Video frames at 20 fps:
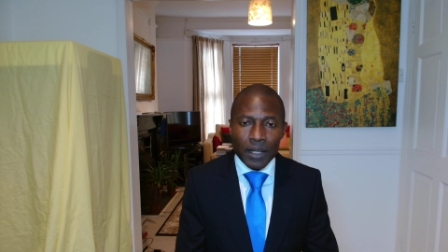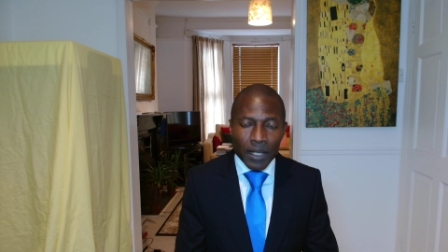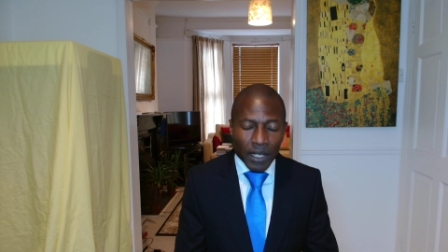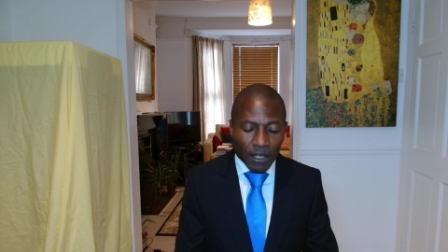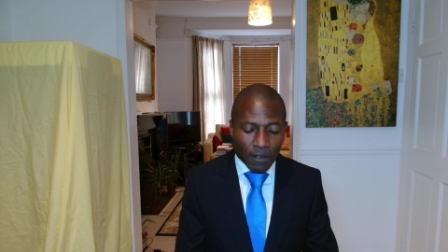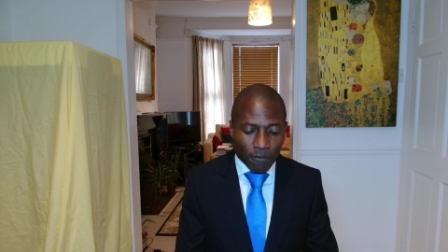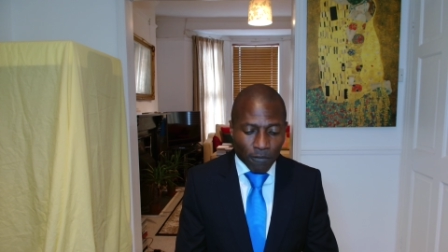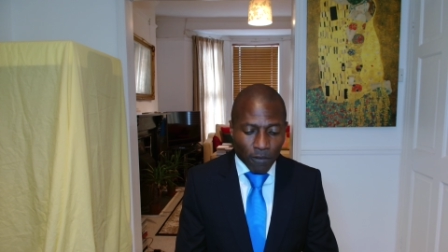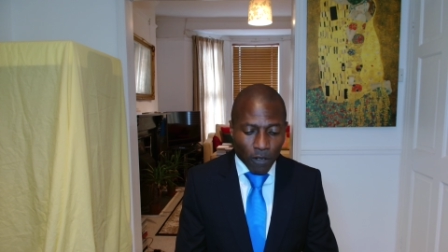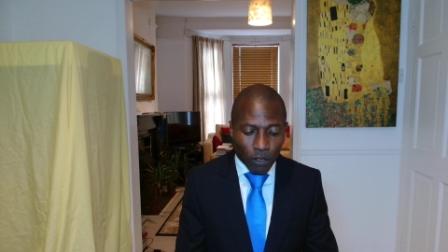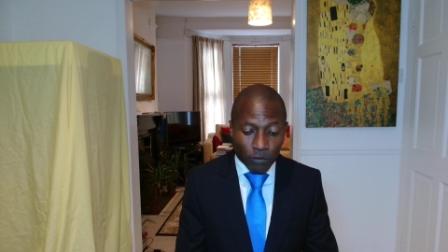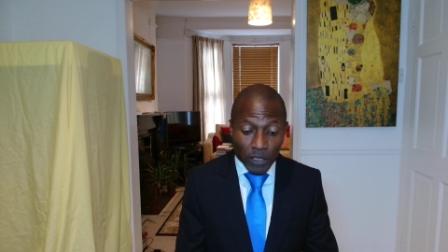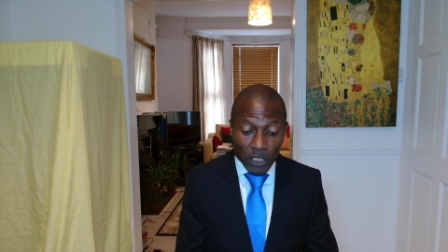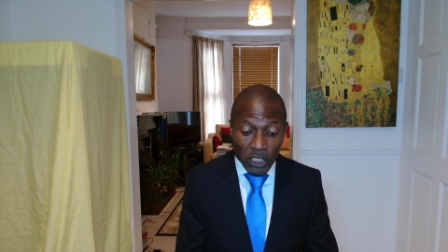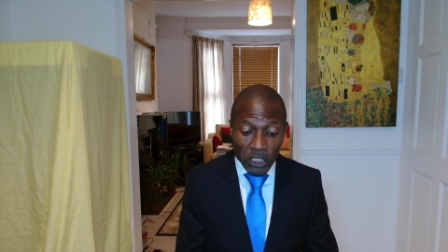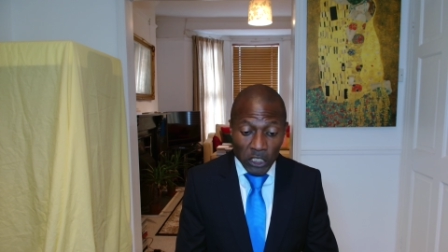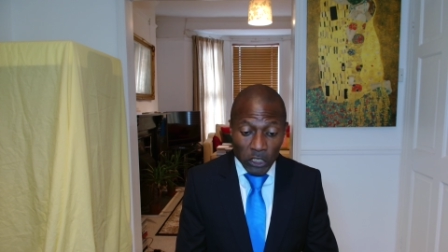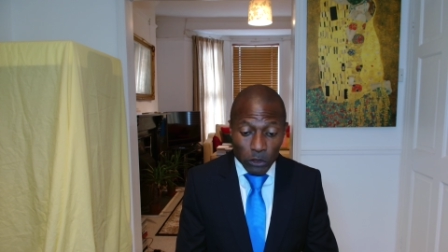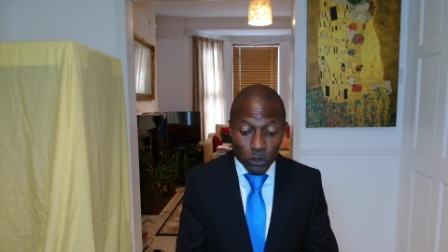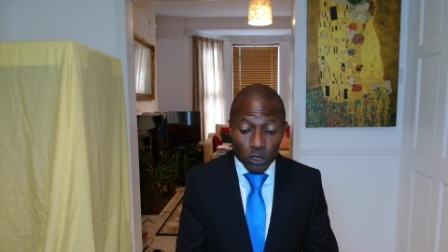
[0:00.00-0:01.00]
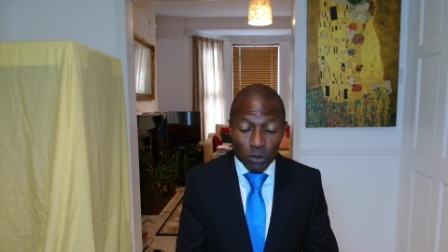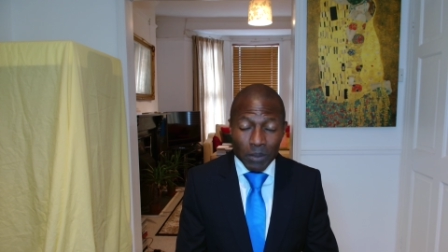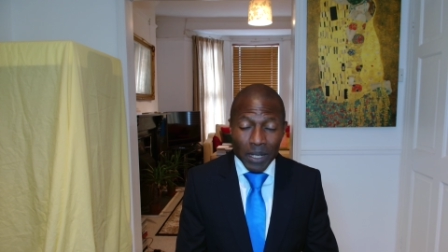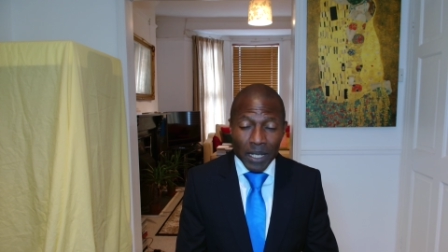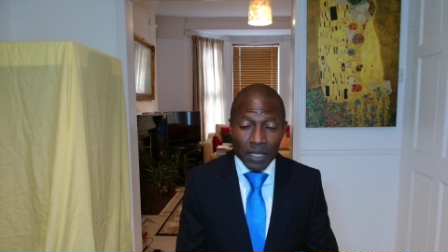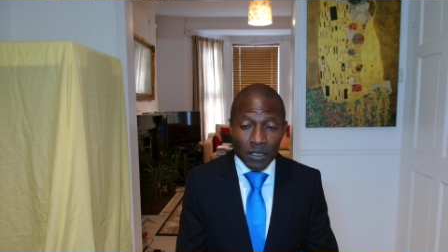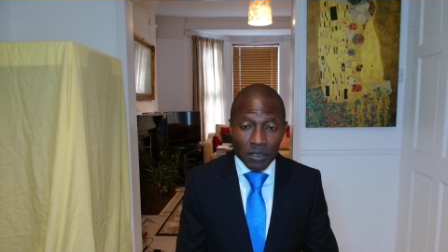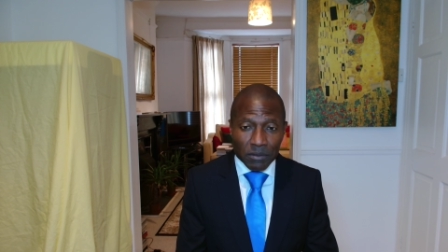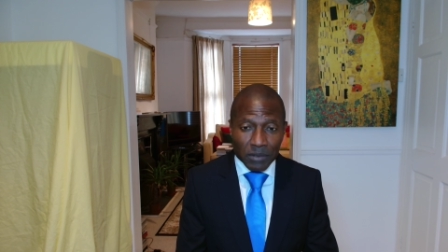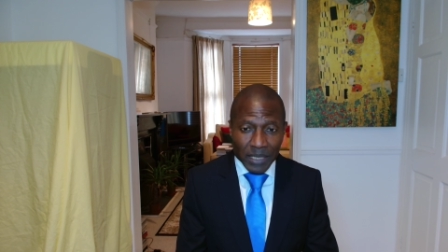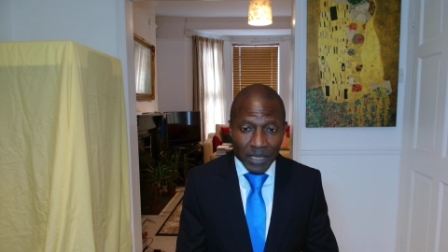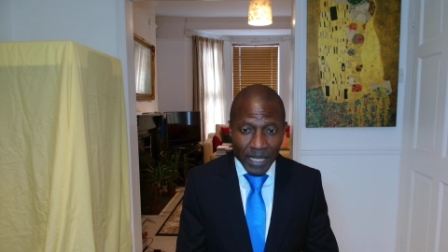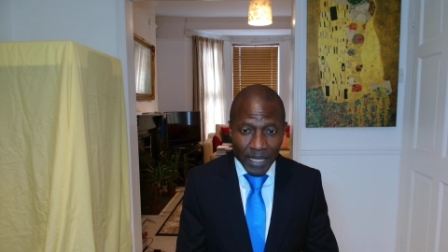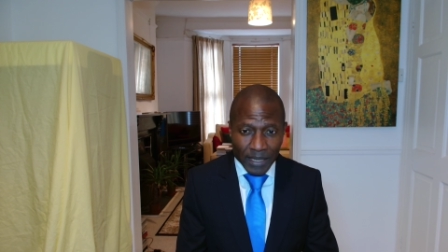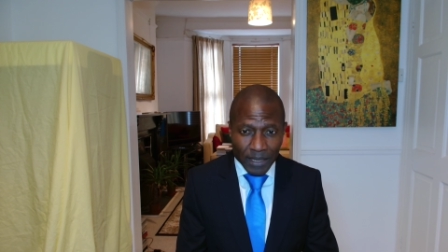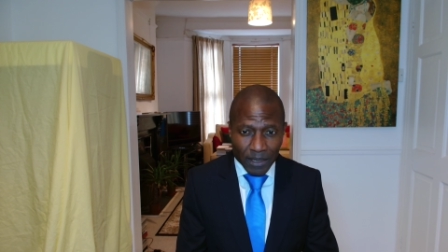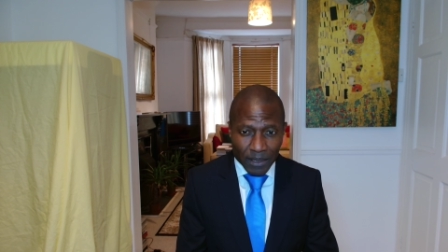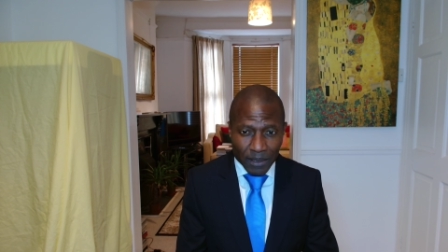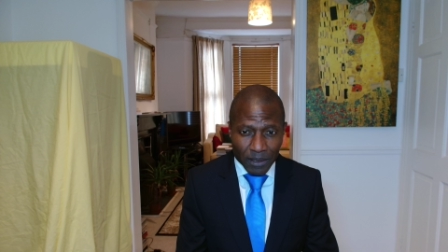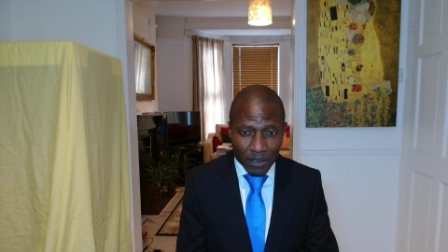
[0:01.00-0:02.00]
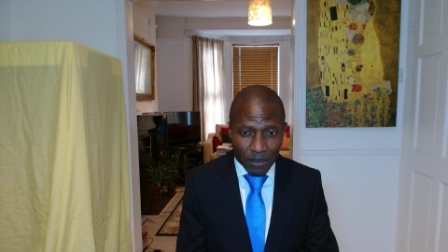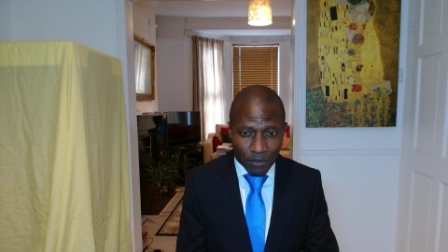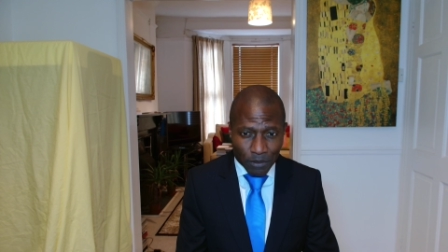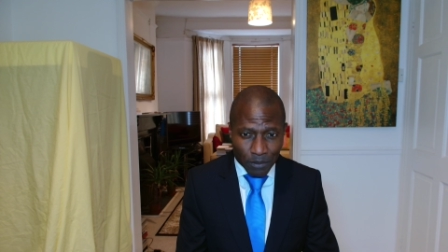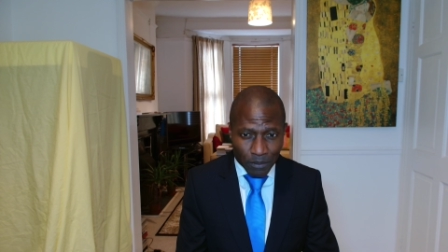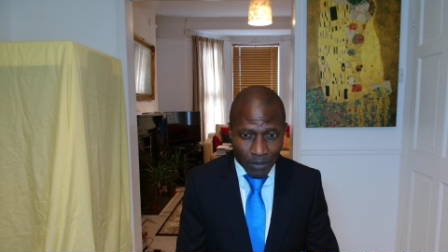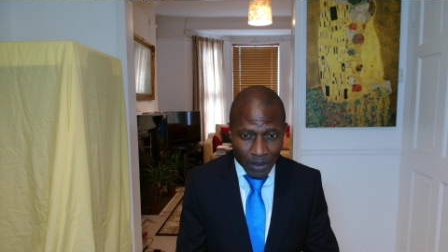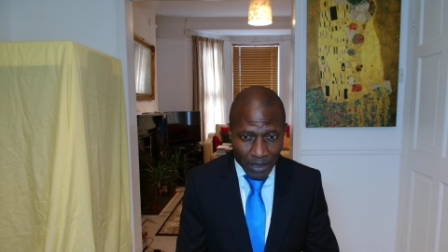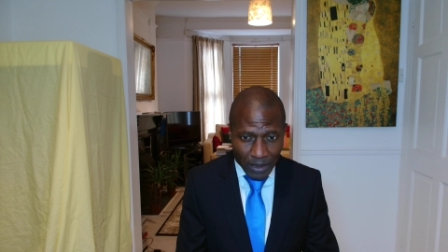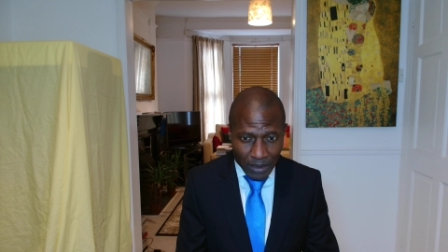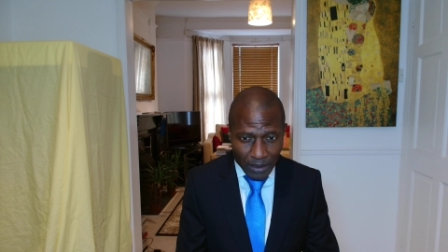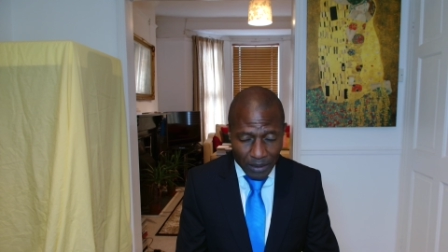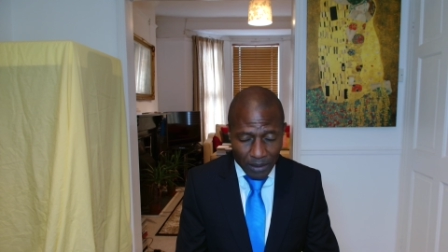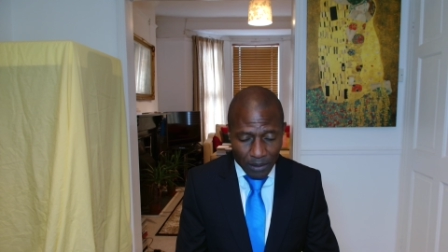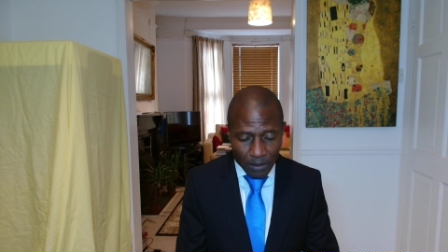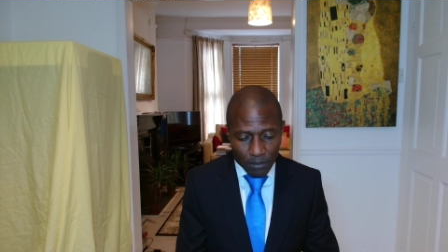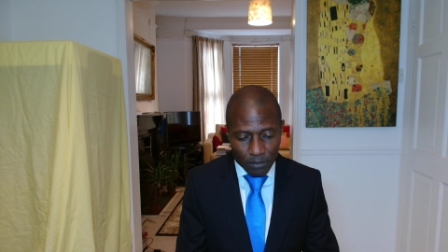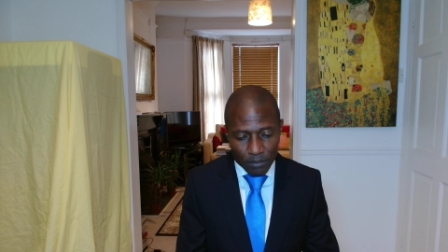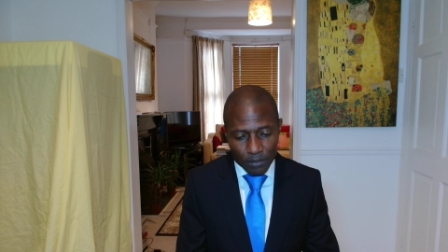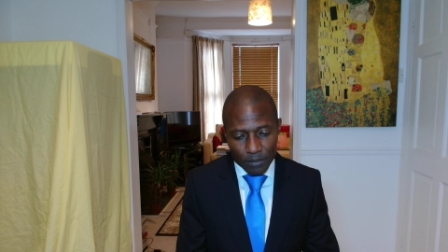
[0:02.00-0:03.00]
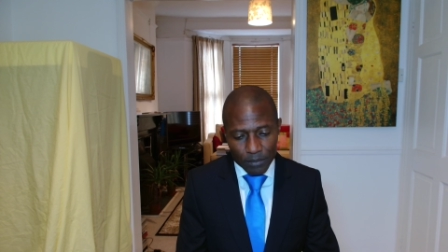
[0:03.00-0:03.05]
involving huge amounts of technical information.